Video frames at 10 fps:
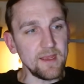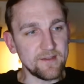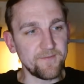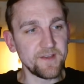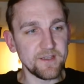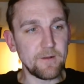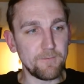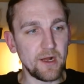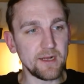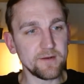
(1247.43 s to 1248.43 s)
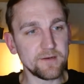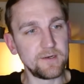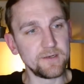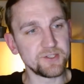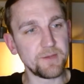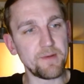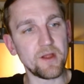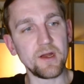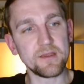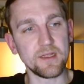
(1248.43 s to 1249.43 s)
It's a physical product. Shipping
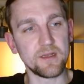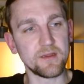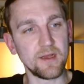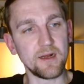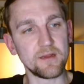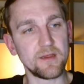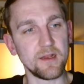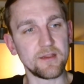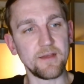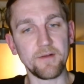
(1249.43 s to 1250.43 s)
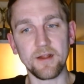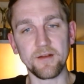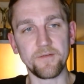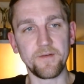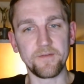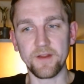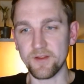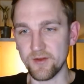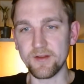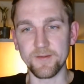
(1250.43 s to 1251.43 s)
cost that starts at 750,
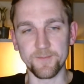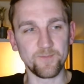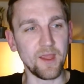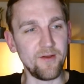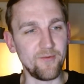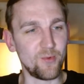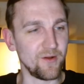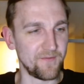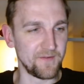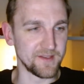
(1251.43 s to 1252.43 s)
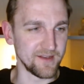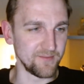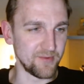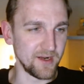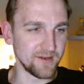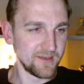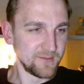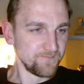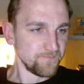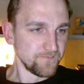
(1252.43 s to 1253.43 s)
so it's a real physical product.
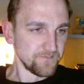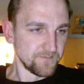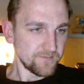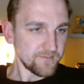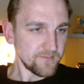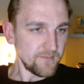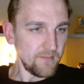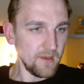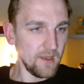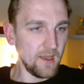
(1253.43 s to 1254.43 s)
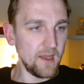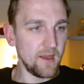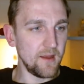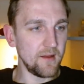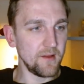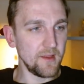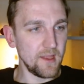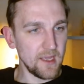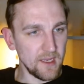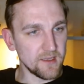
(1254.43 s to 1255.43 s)
Yeah,
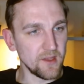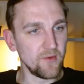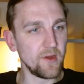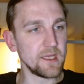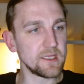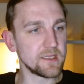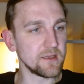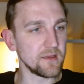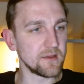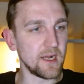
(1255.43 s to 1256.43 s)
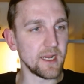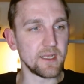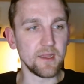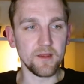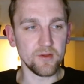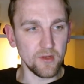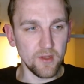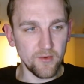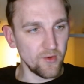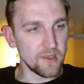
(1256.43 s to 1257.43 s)
it's a US. Targeting is
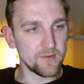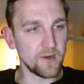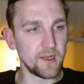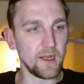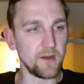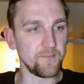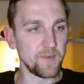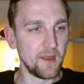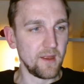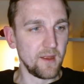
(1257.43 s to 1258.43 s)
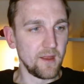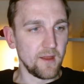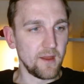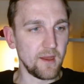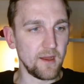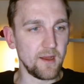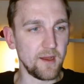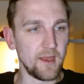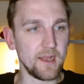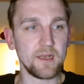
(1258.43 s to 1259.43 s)
only US right now.
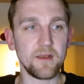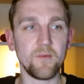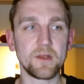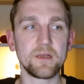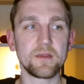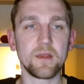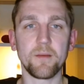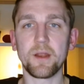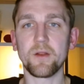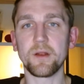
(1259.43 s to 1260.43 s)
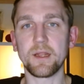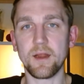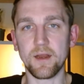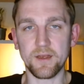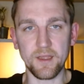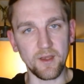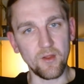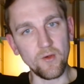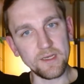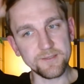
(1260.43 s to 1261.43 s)
And what's interesting about targeting in
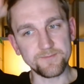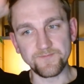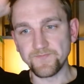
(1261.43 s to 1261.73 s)
US,